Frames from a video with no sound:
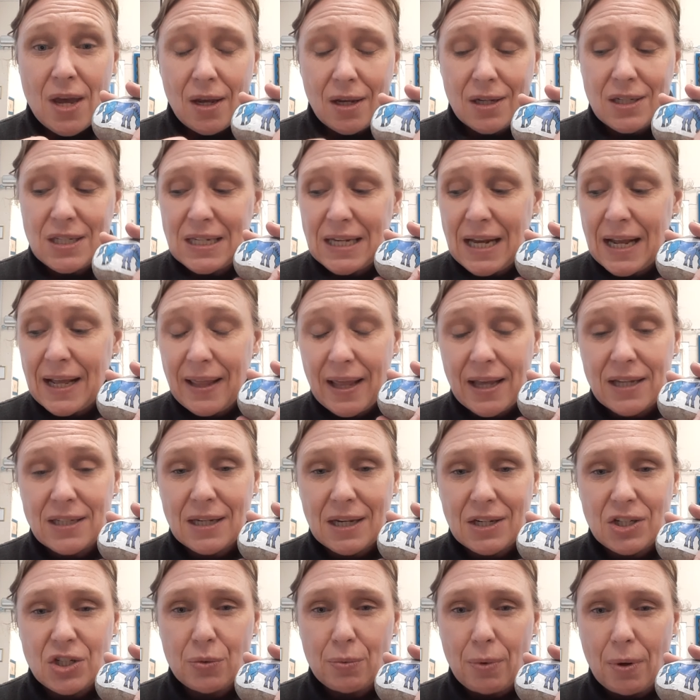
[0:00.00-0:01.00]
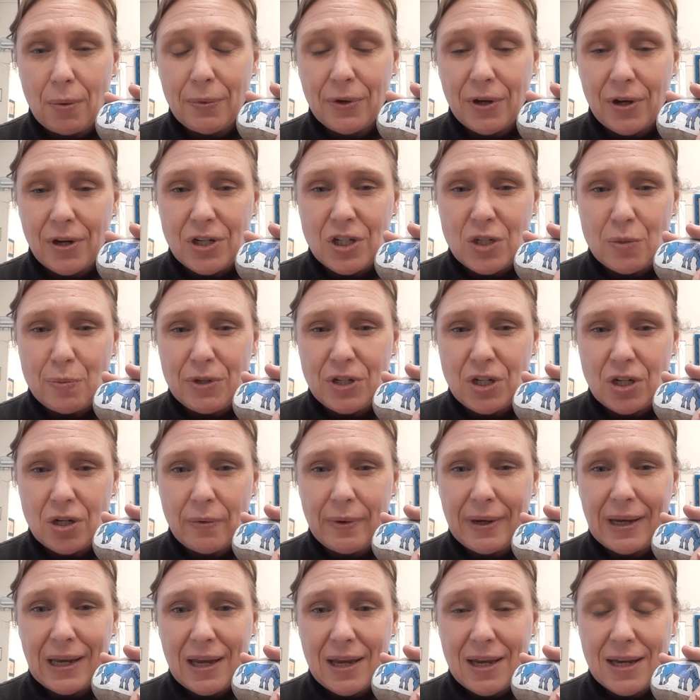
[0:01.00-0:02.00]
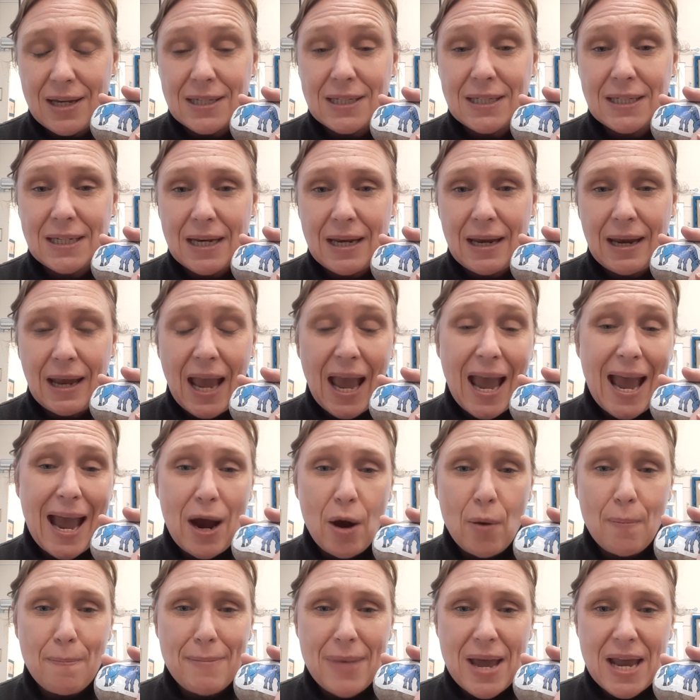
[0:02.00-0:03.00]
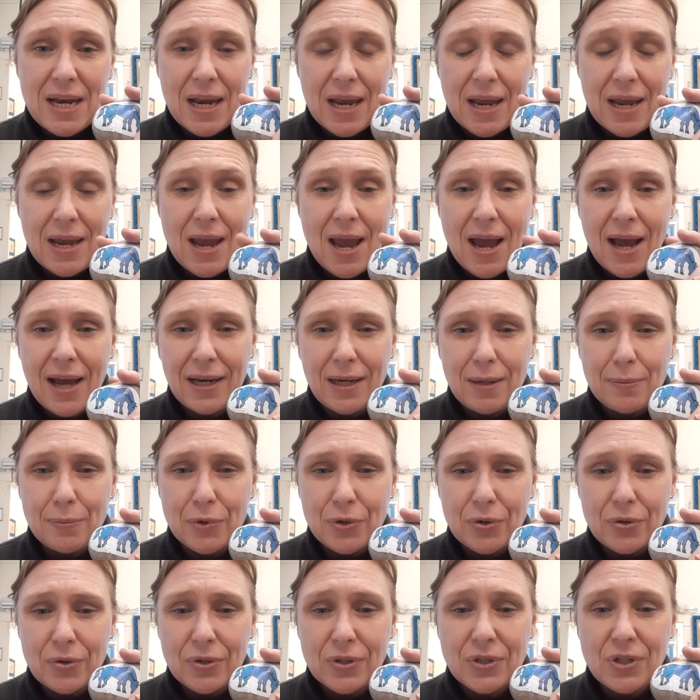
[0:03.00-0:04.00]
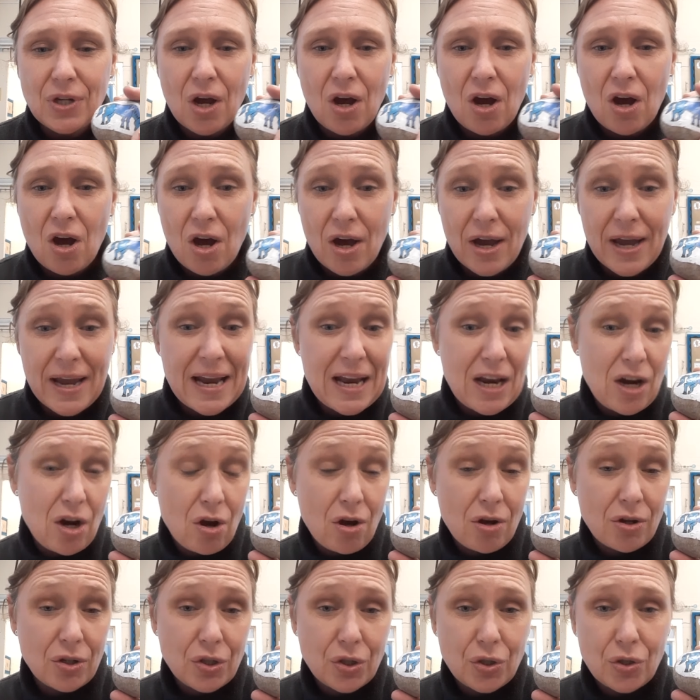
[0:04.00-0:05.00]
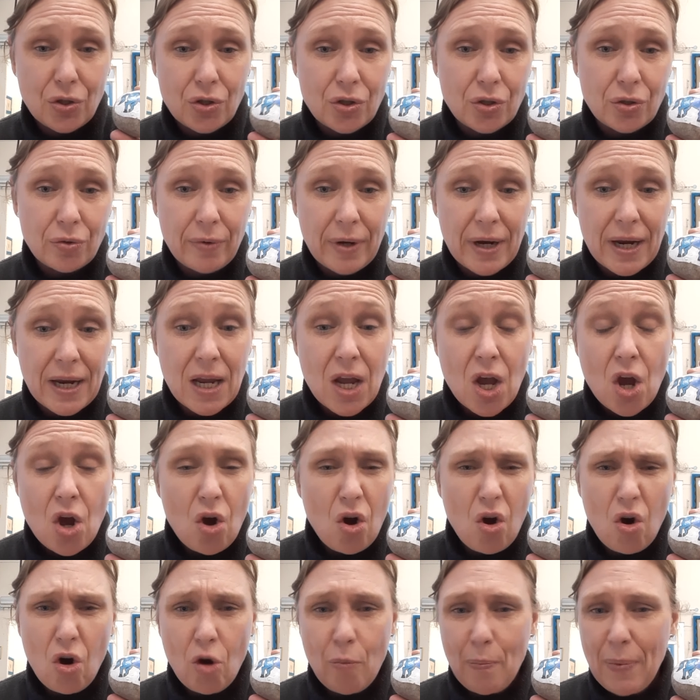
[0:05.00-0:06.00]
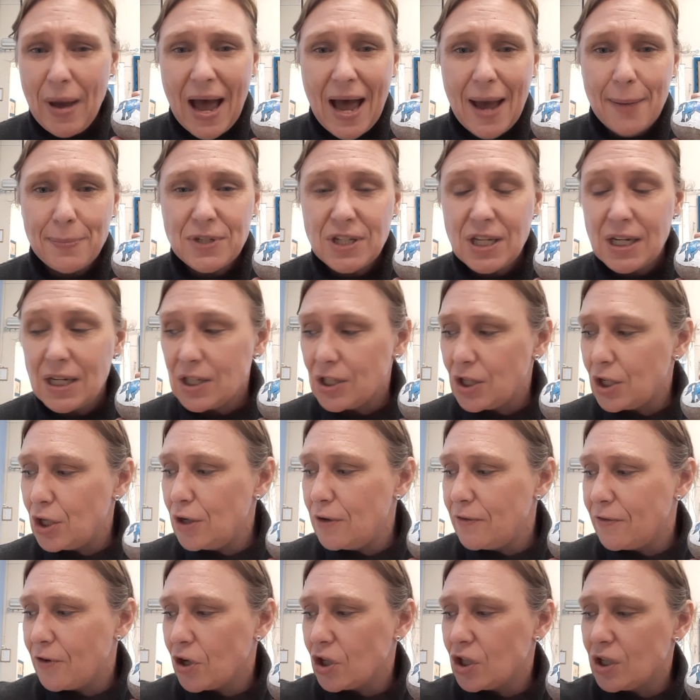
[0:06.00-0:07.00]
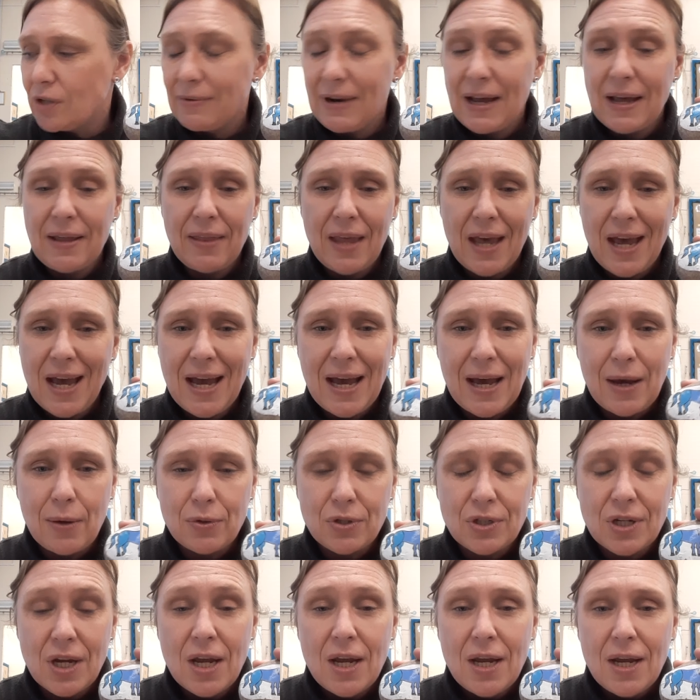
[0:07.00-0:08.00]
And today that's actually what we're going to be doing, is seeing how many animals are in our story, or perhaps things that you've got around the house.